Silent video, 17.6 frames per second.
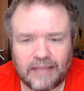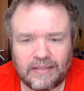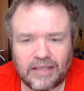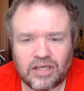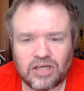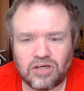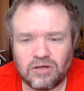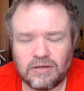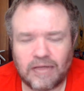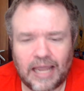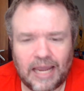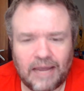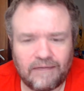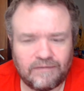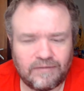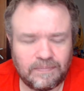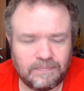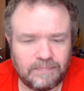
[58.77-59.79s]
They
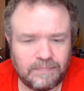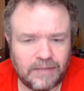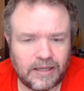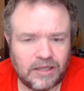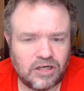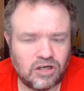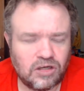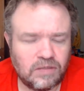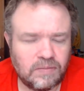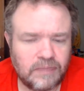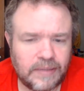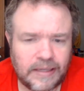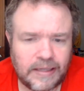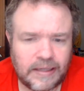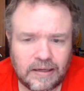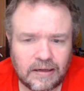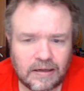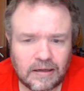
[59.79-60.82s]
shouldn't
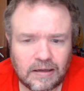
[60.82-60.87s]
be